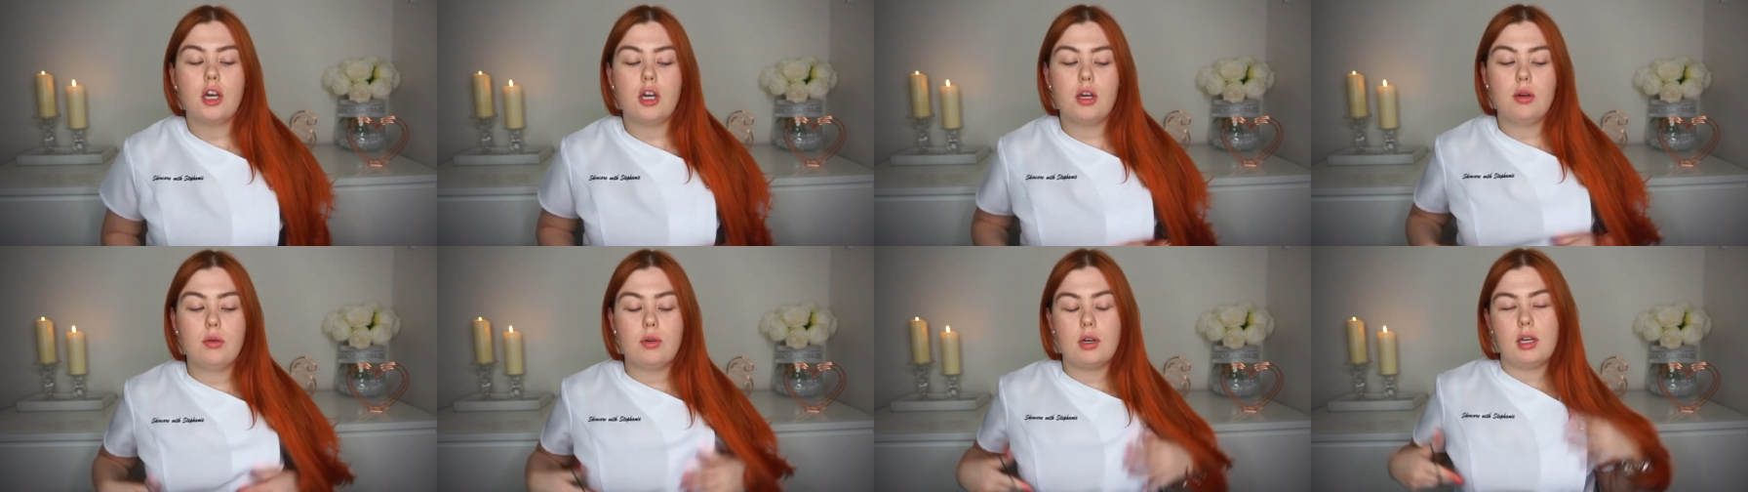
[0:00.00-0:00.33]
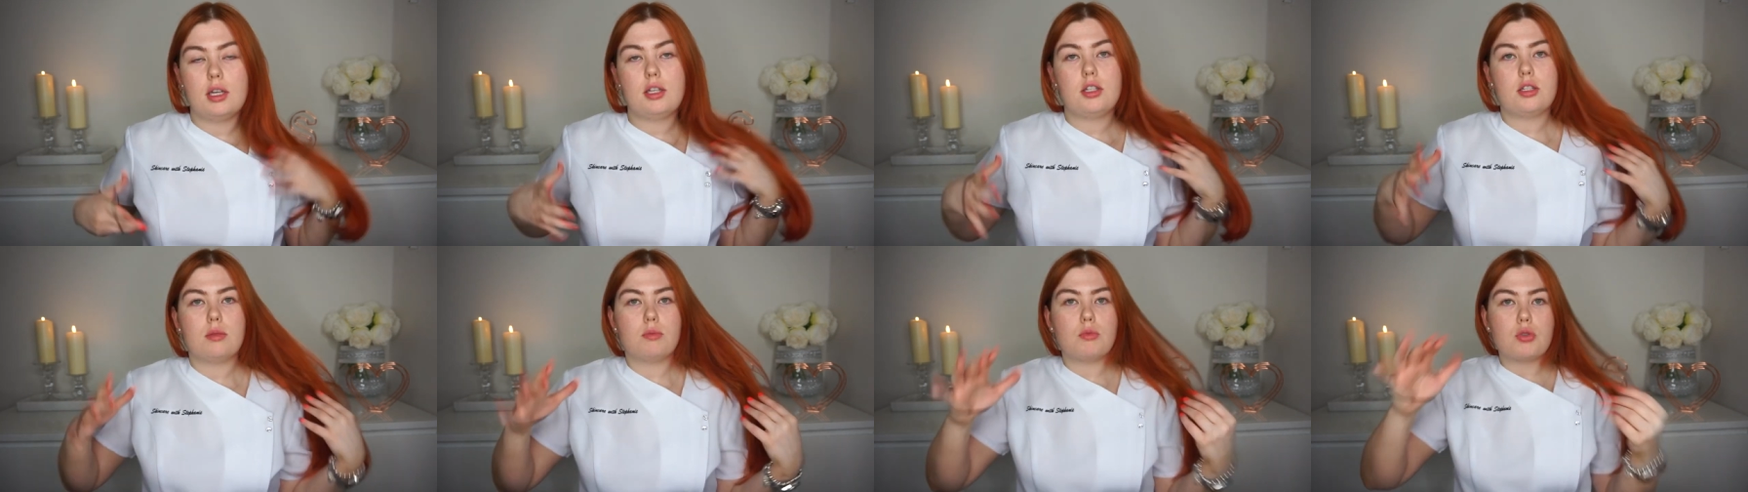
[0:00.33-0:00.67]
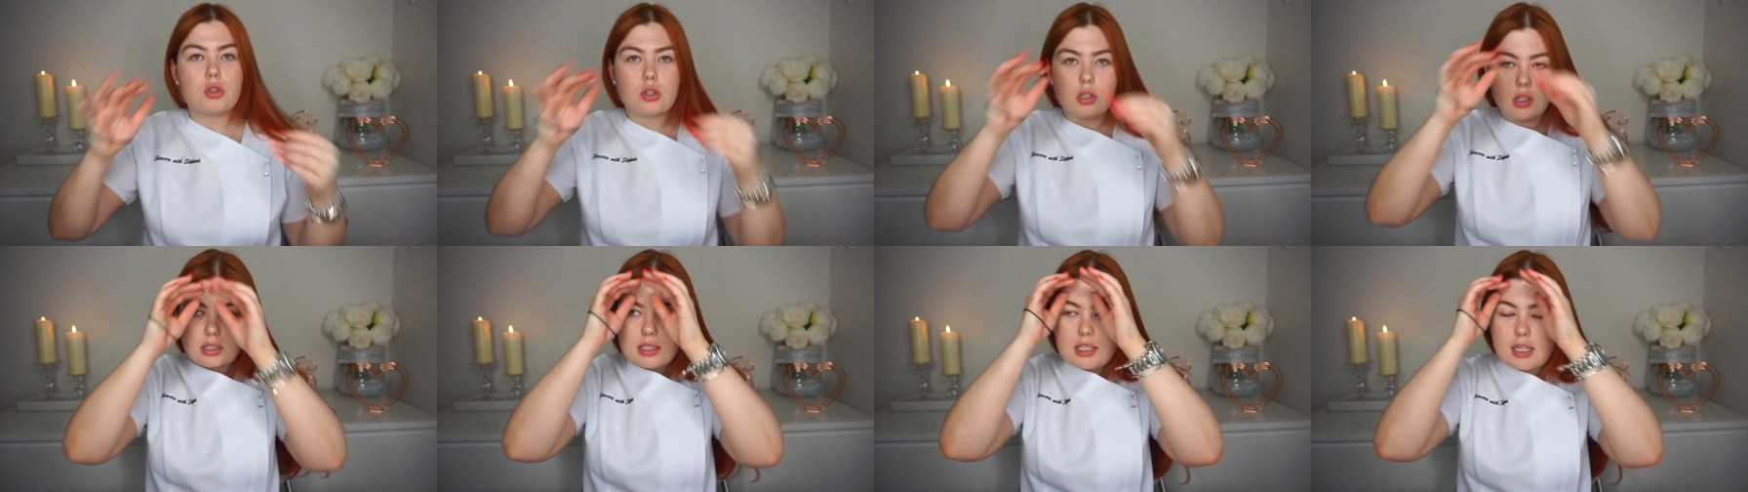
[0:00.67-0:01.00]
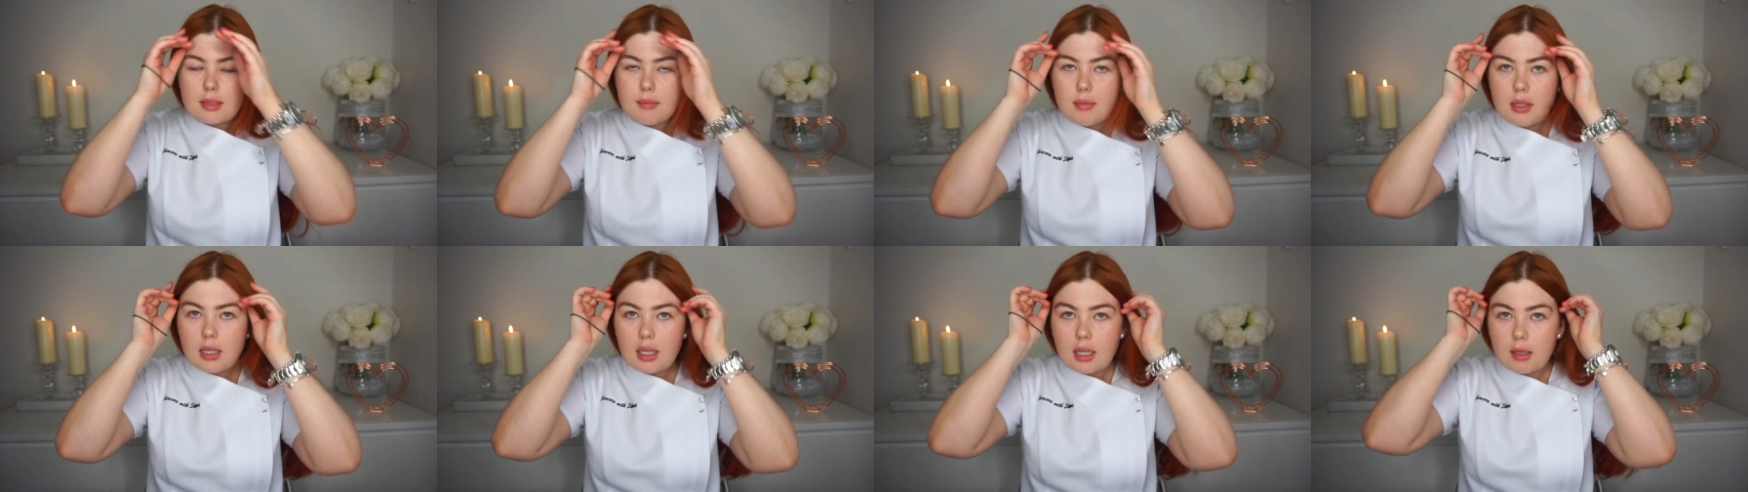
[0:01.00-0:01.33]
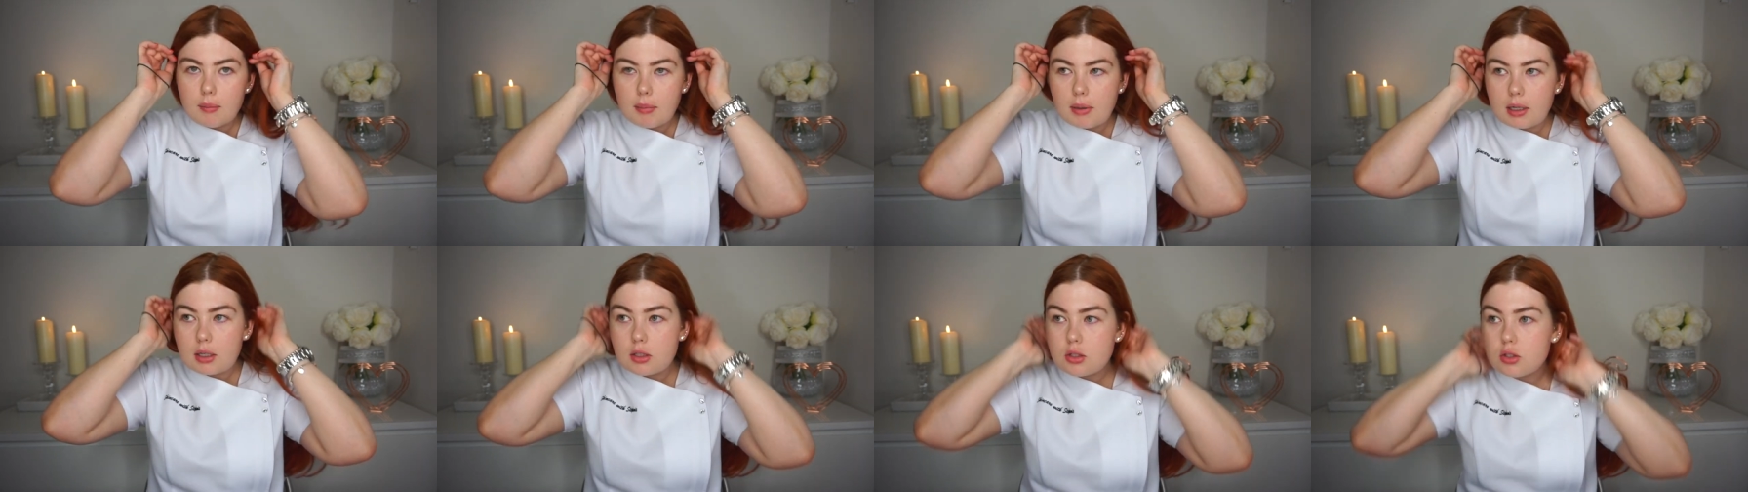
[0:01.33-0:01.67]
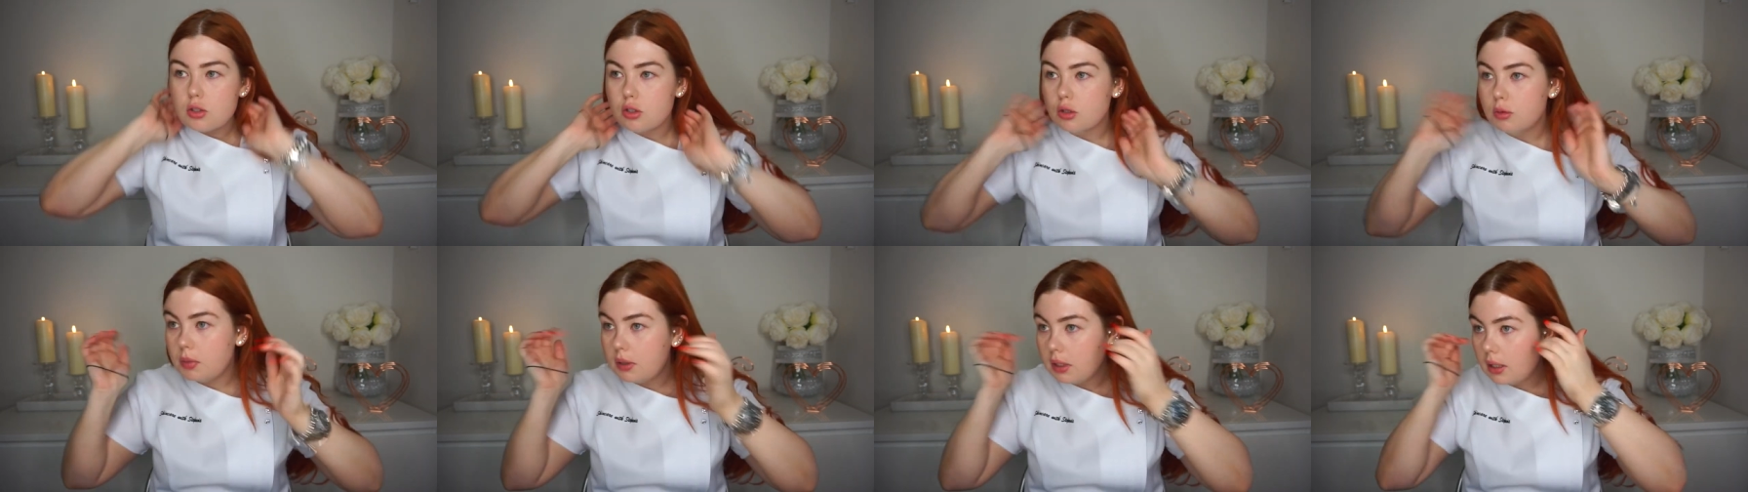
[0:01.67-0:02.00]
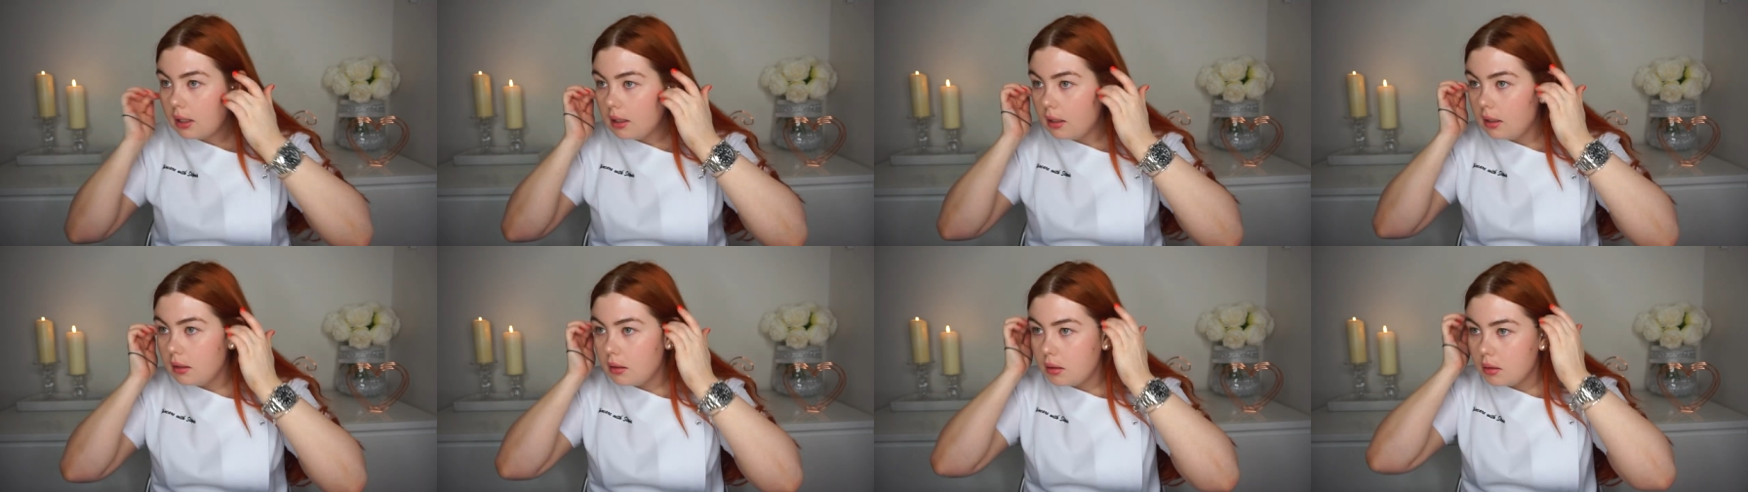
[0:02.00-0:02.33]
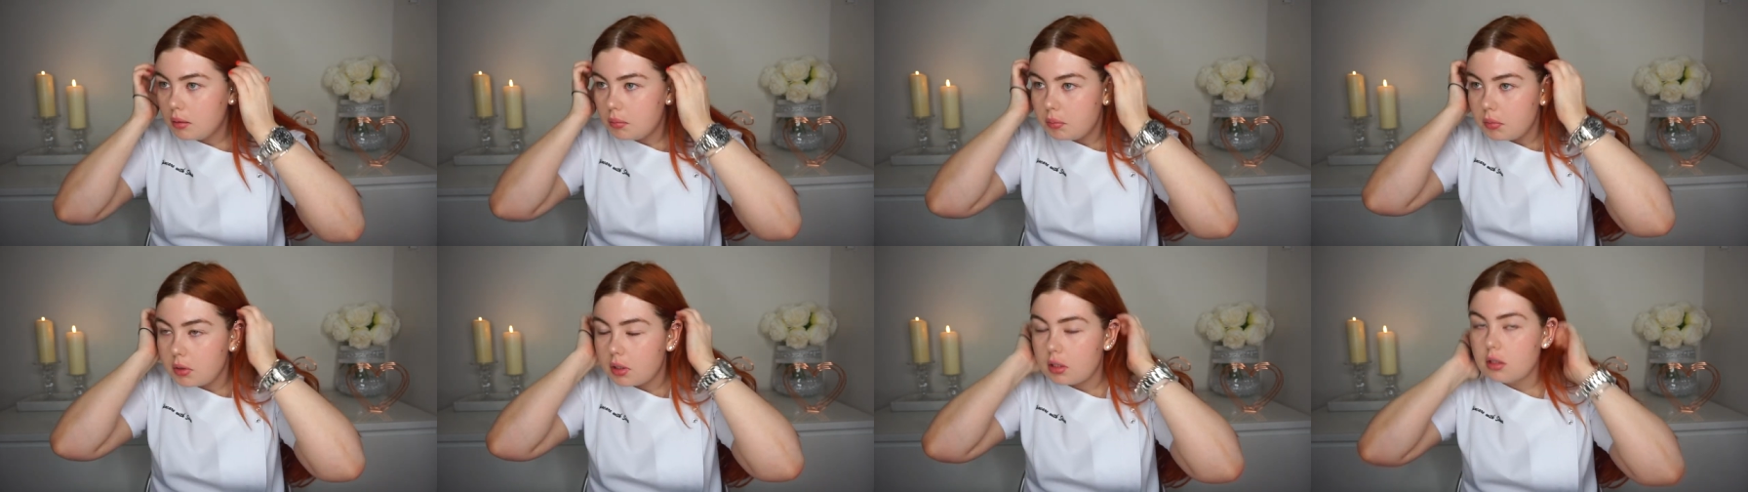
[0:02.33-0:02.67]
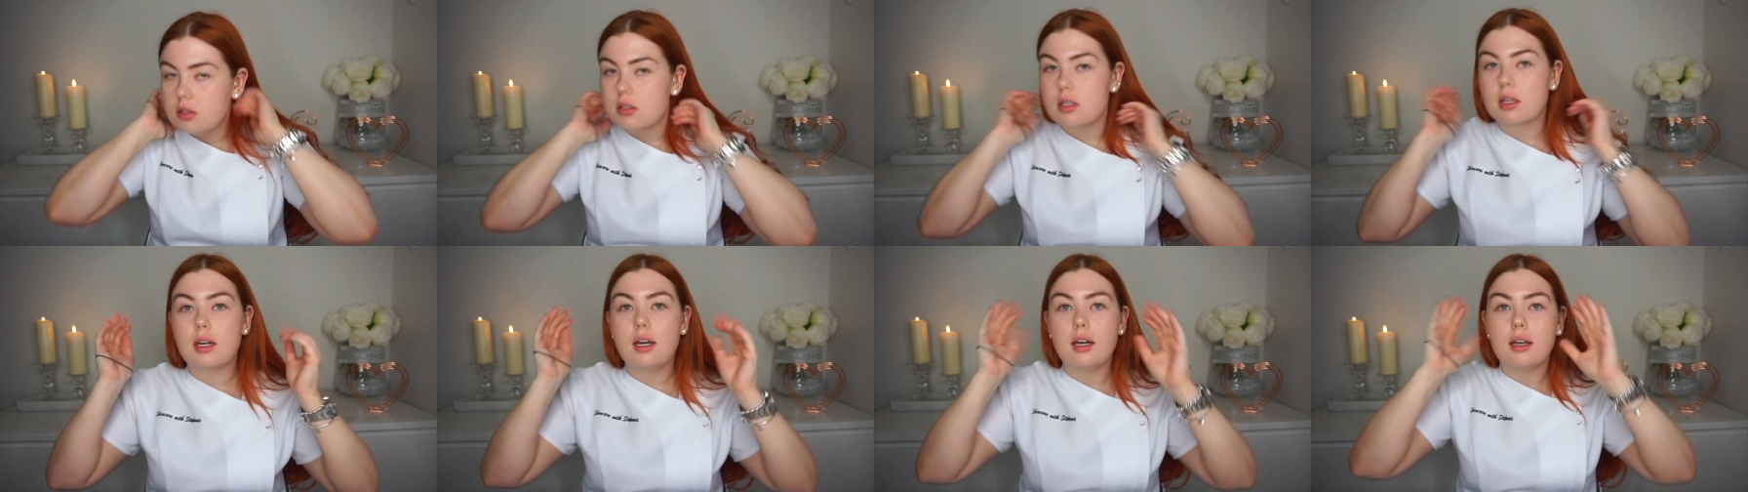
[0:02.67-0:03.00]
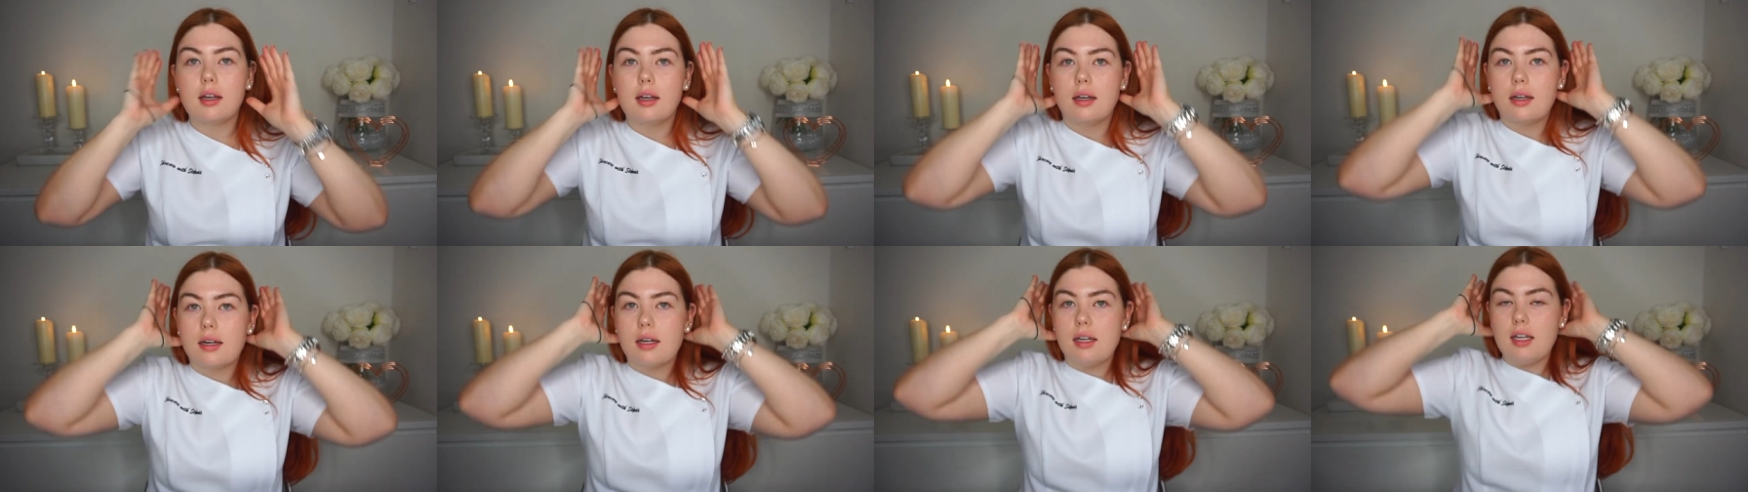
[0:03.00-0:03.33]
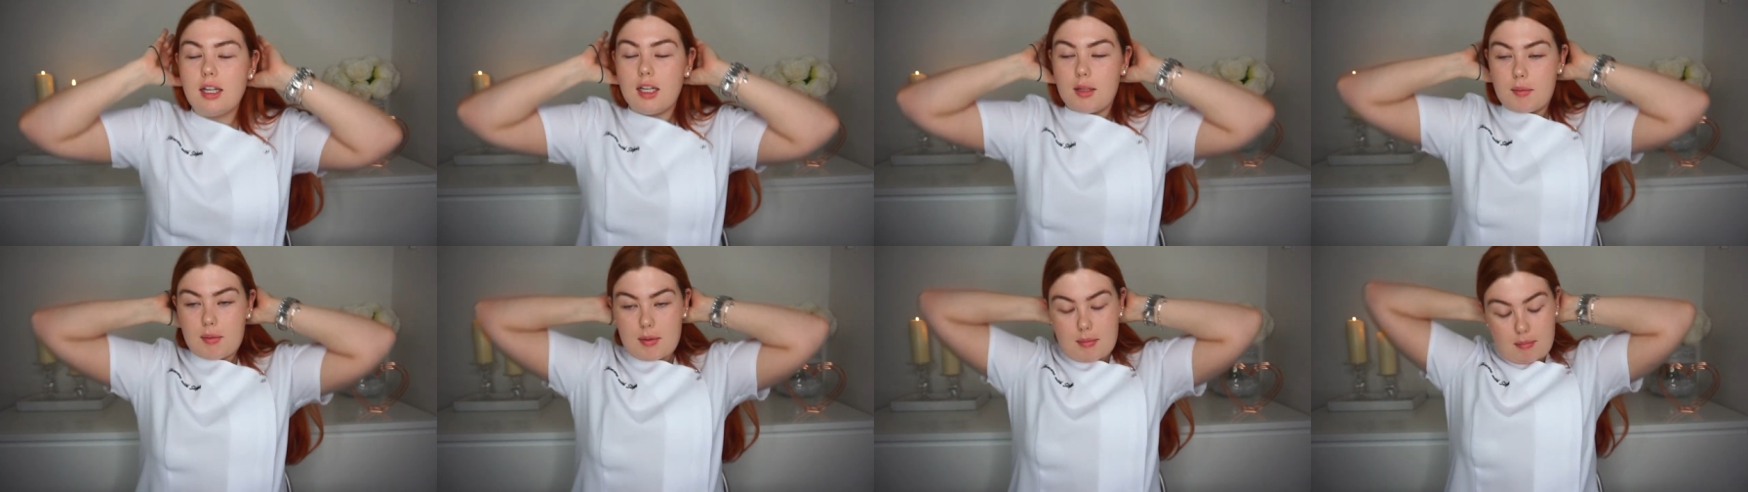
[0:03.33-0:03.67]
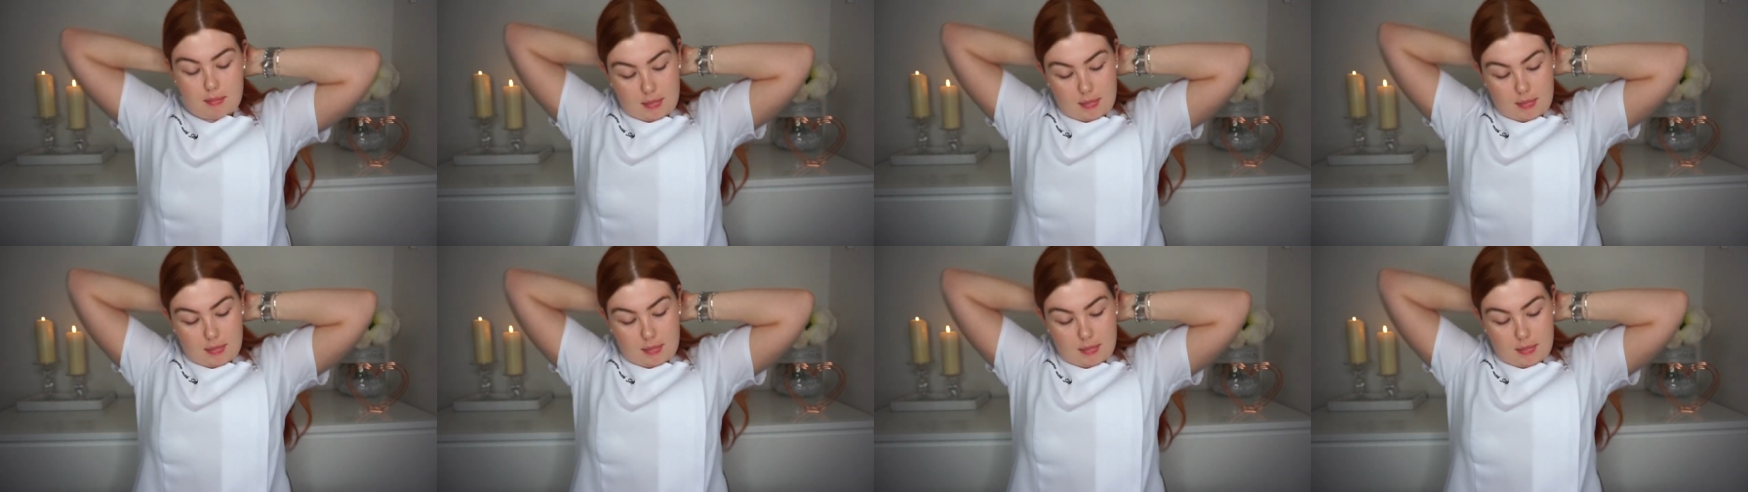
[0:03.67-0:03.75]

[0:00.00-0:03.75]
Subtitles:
Okay, so I'm just going to tie my hair back to begin because it can get a little bit